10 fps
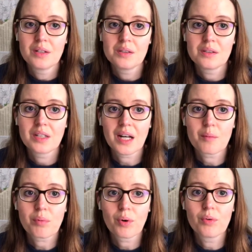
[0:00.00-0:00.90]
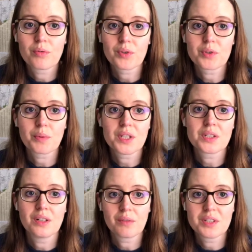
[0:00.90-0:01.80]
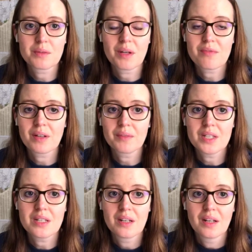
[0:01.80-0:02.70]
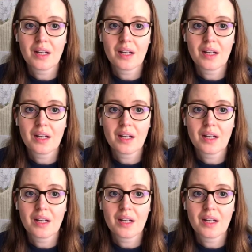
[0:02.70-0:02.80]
that I'm prone for depression. It runs in my family.